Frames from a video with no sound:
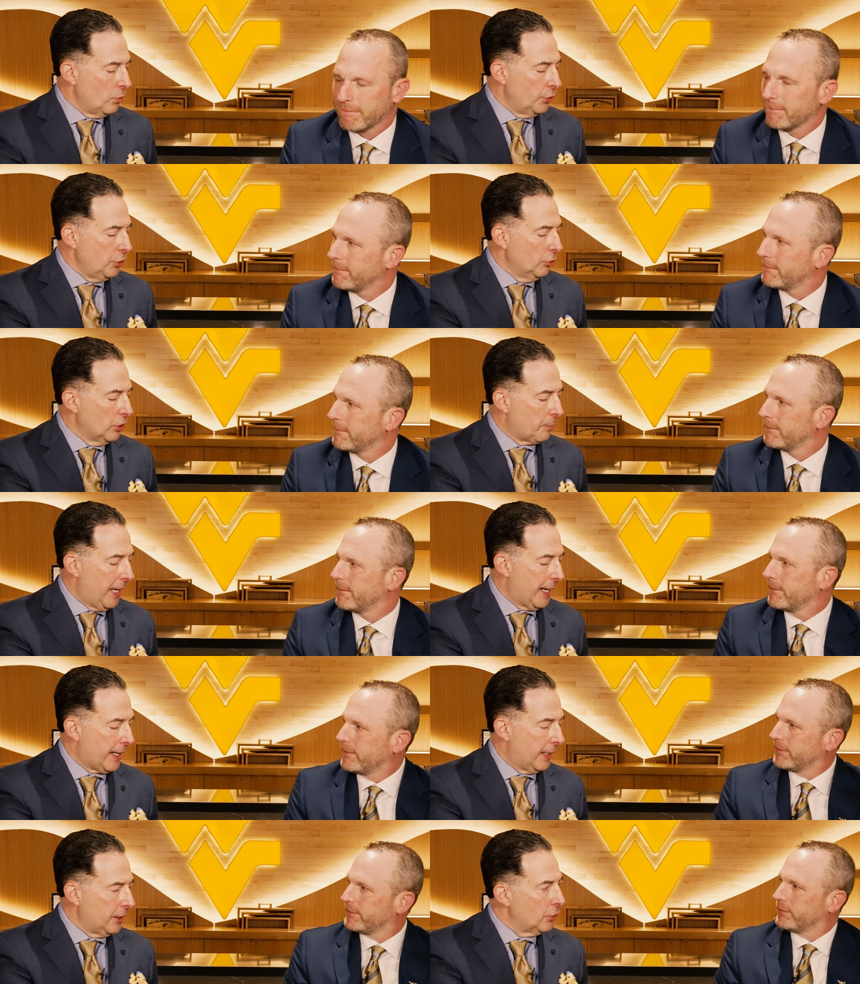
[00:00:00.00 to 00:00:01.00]
Speaker 1: when you look
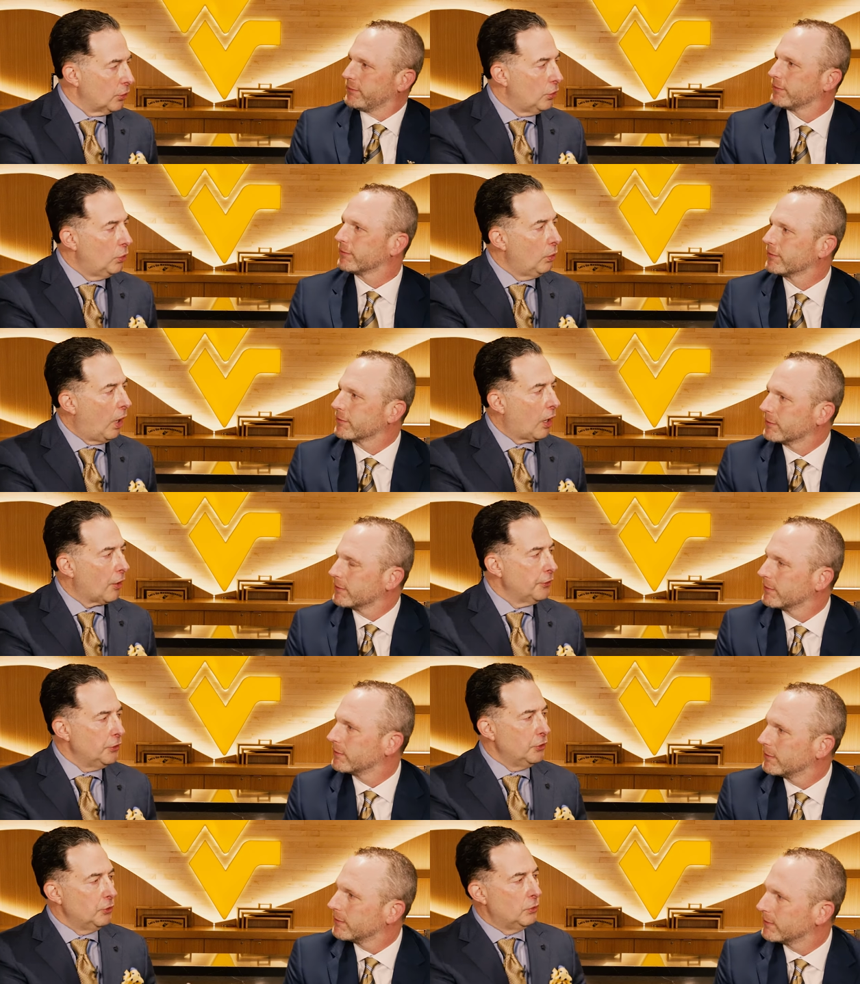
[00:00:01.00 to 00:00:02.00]
back on it, who are
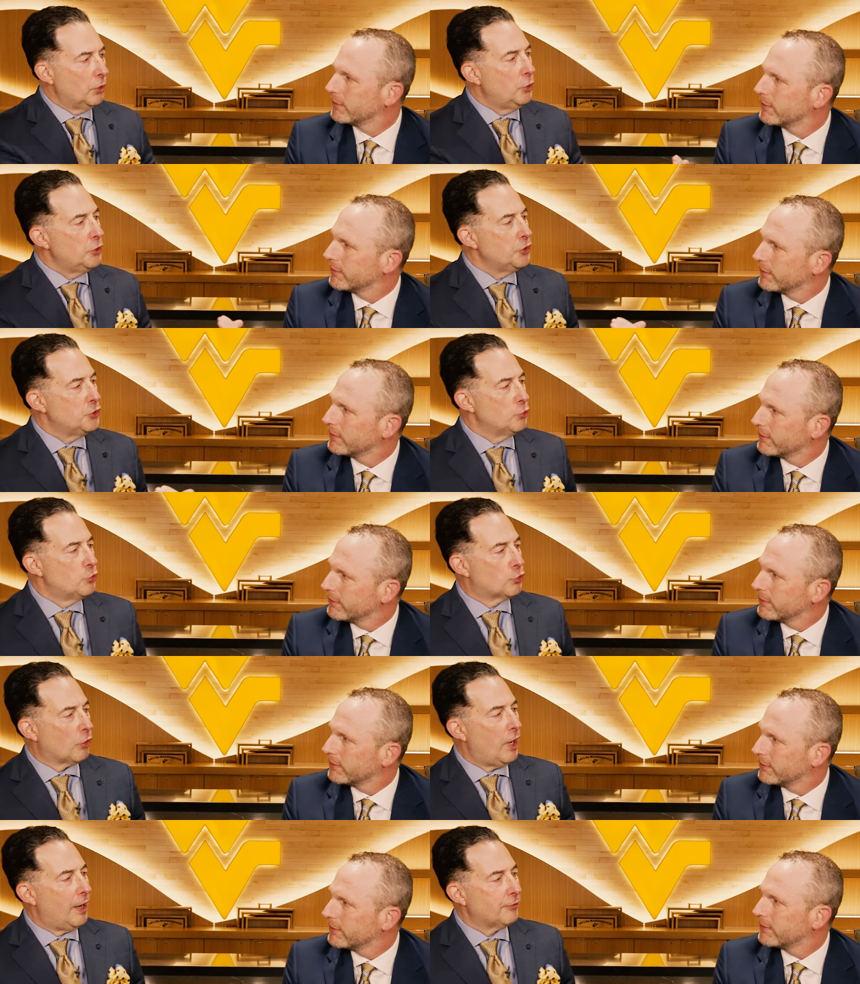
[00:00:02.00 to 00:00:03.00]
you? Who did you
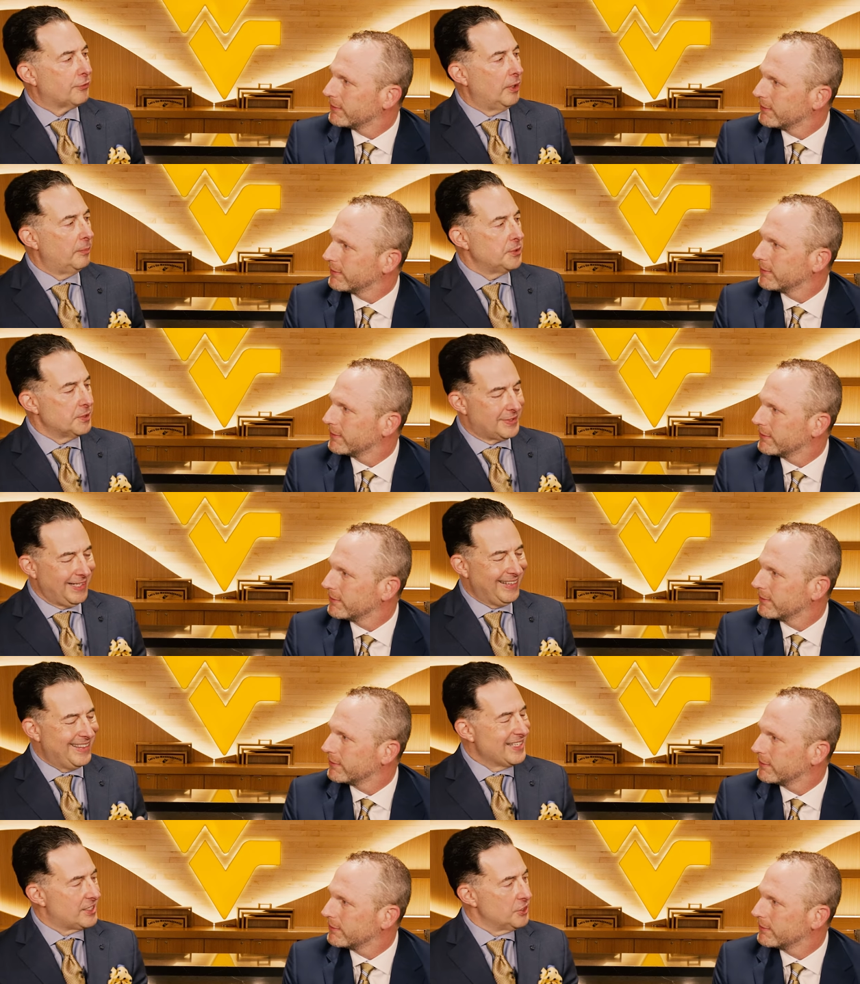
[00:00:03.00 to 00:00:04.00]
draw from to say,
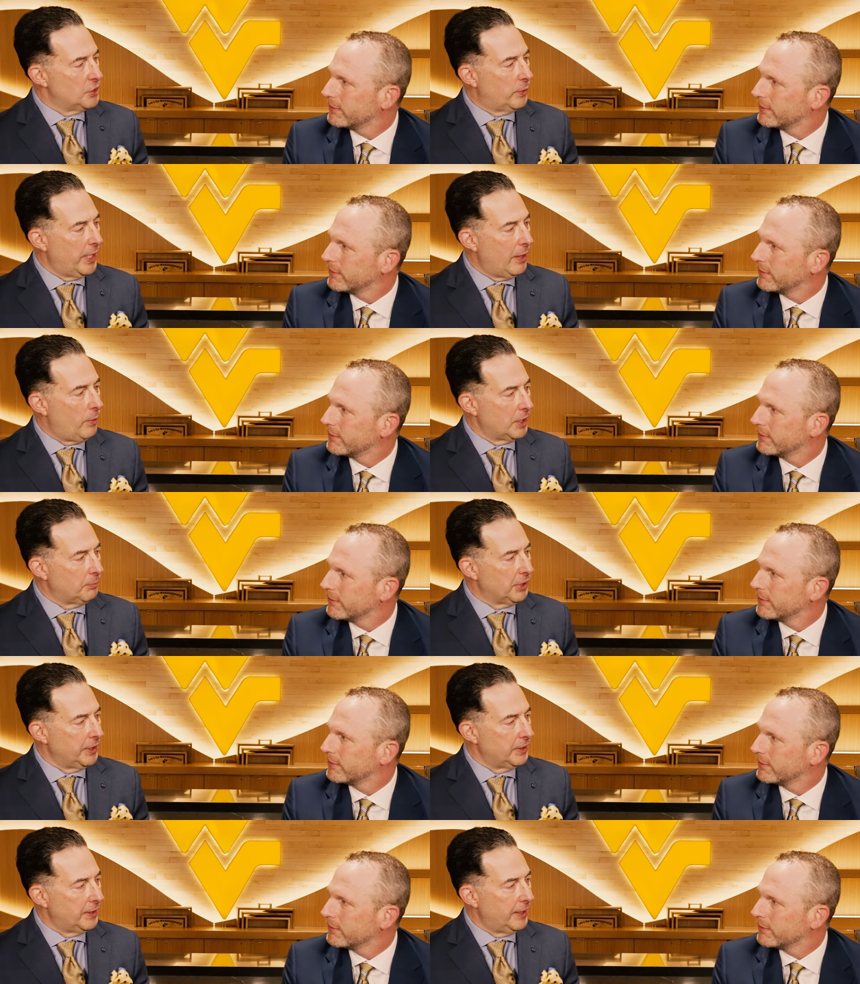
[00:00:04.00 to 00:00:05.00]
this is the way I want to
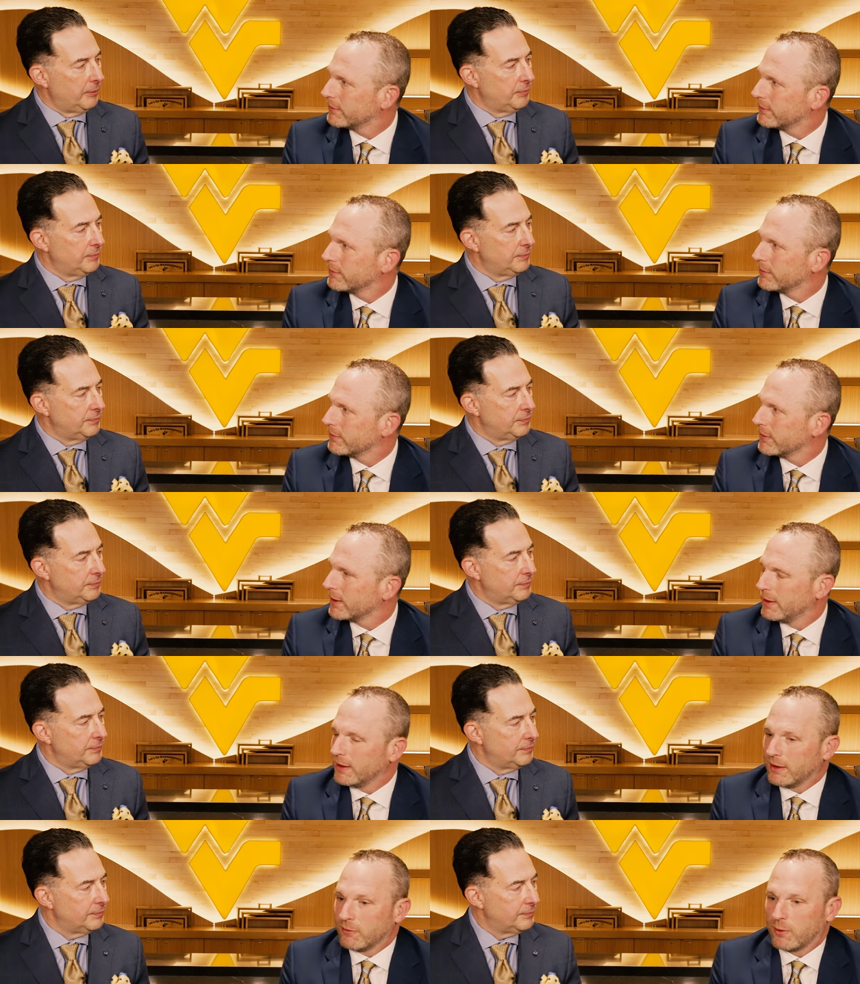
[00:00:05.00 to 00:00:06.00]
play the game?
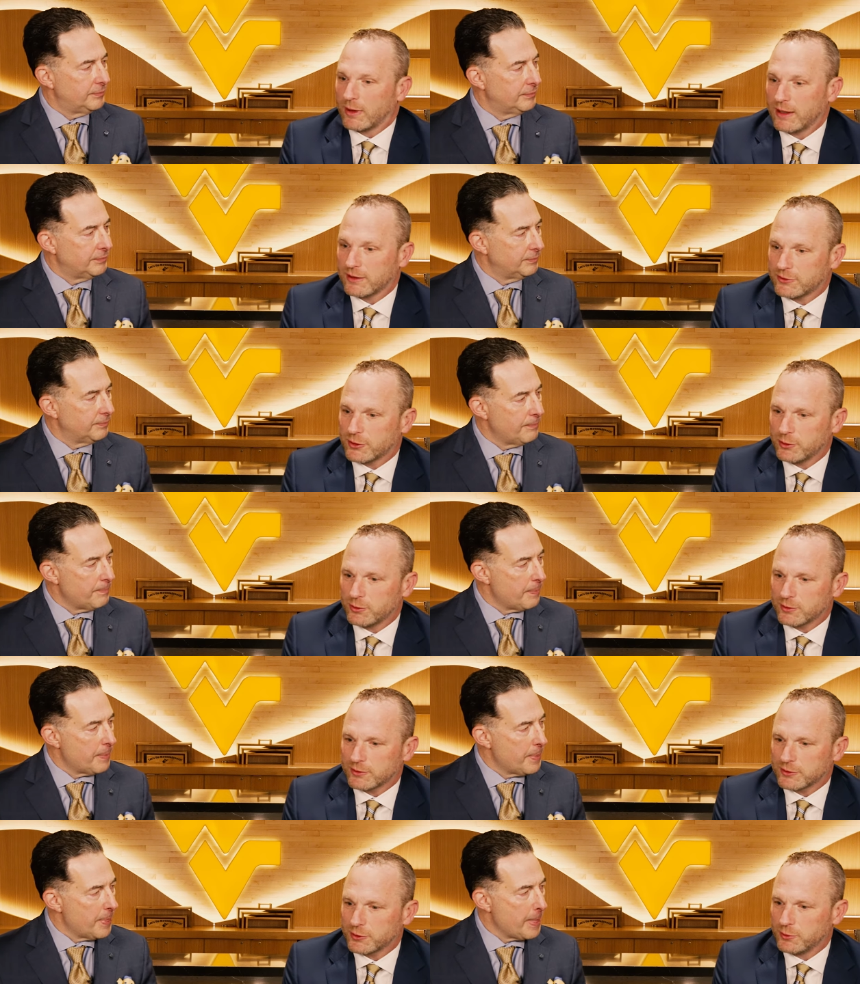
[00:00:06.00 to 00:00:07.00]
Speaker 2: Well, I had
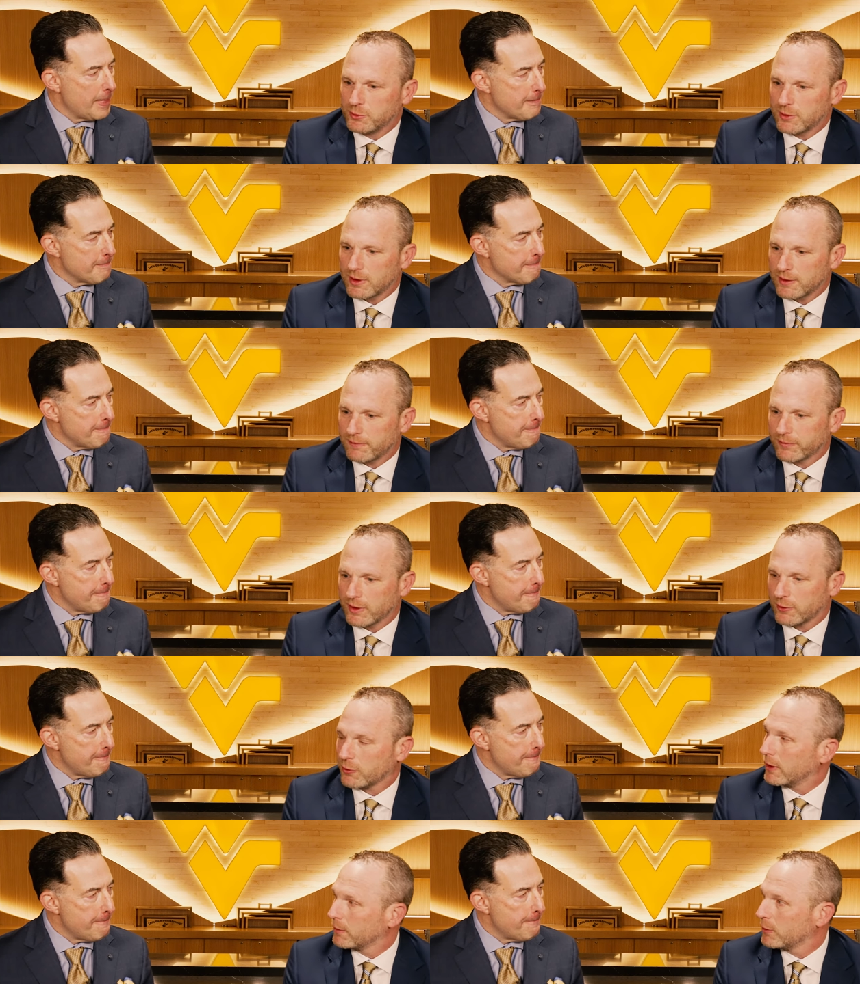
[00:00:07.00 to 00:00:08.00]
two two um,
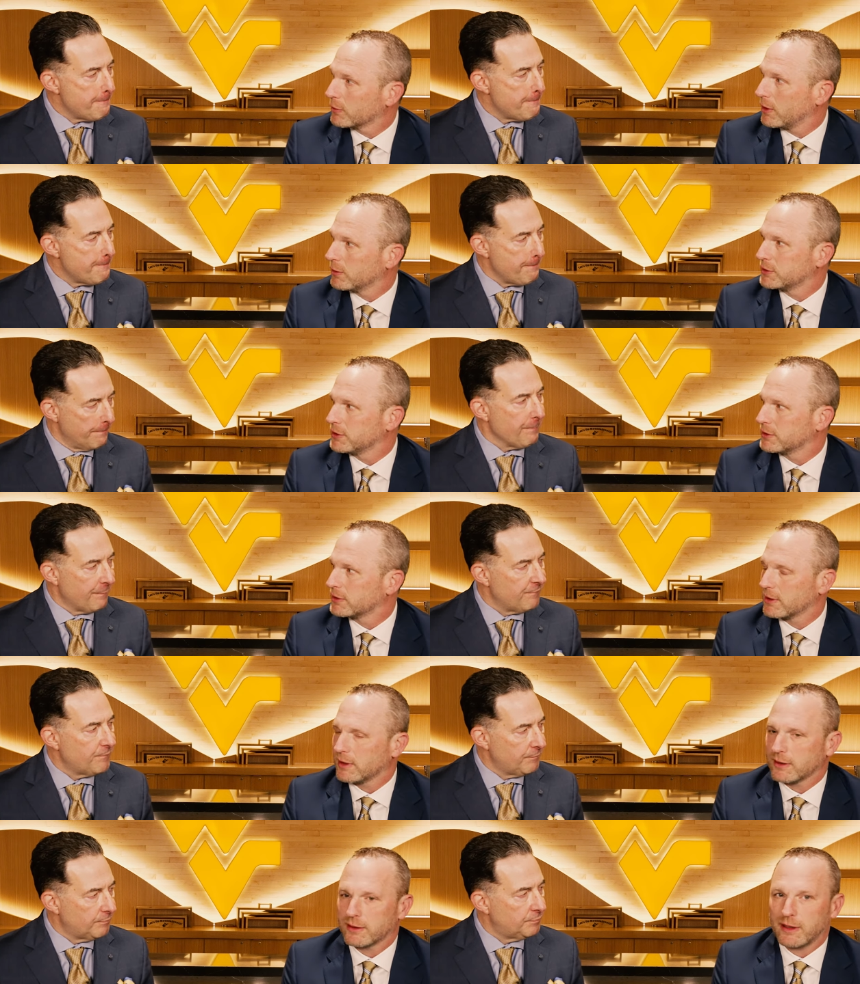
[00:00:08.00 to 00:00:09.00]
incredible coaches
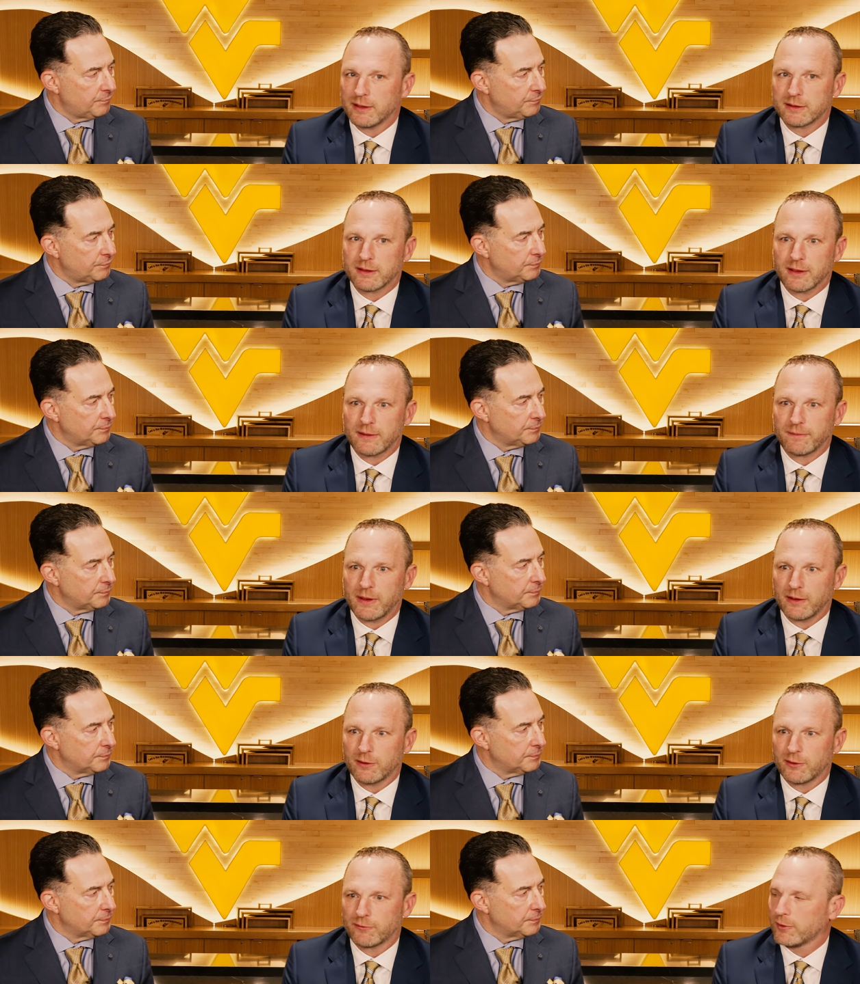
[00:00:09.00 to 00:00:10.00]
uh, that um, I
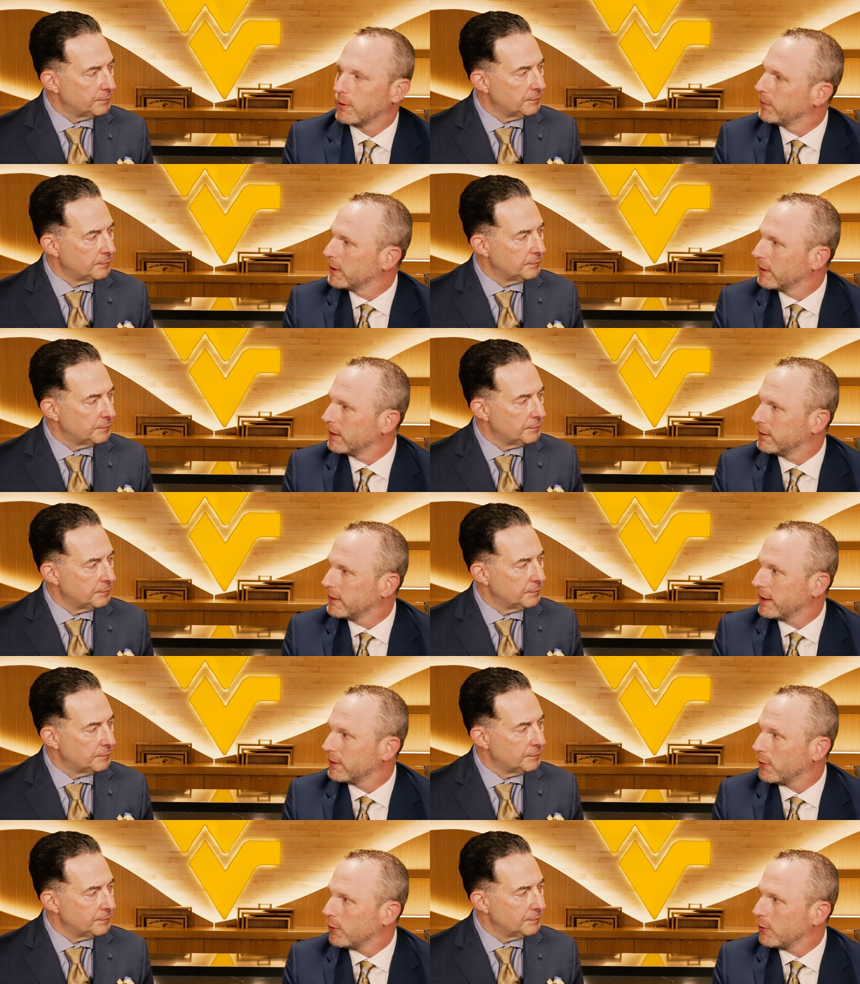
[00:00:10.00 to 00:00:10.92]
learned from, in, in Dana